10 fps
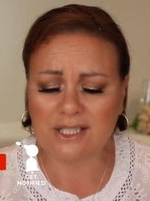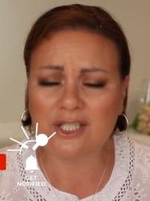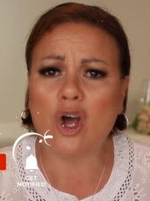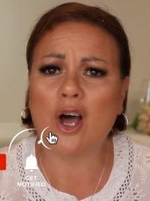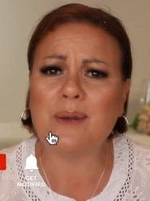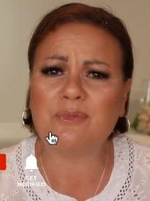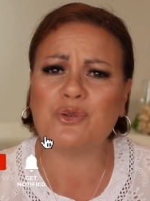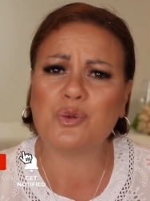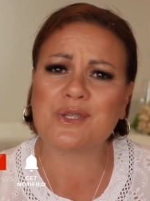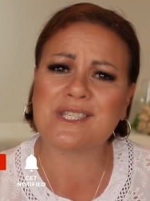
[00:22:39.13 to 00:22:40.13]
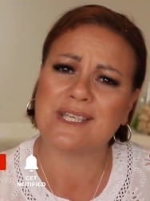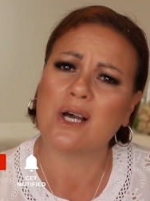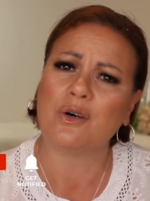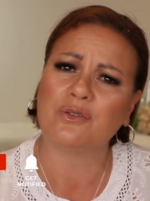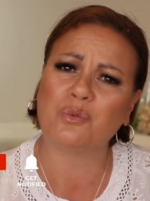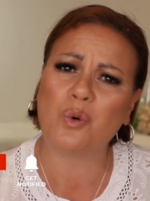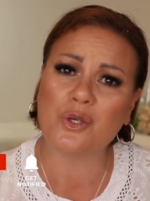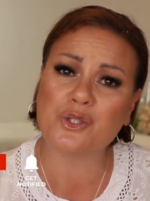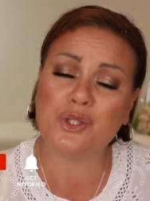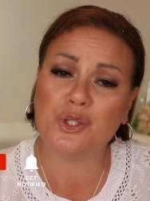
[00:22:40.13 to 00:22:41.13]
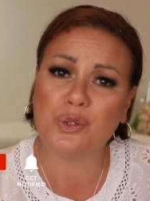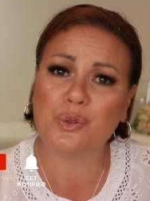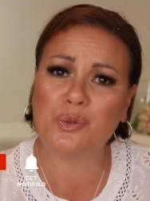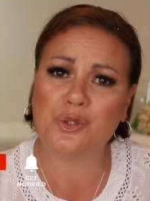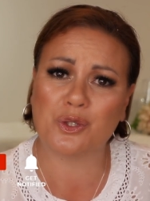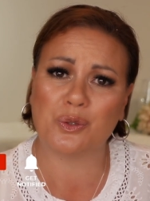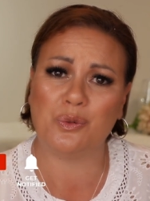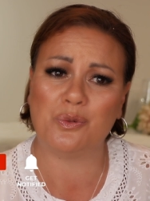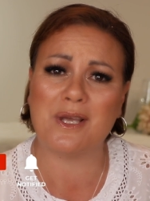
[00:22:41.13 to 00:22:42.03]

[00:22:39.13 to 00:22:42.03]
time for yourself. What do you do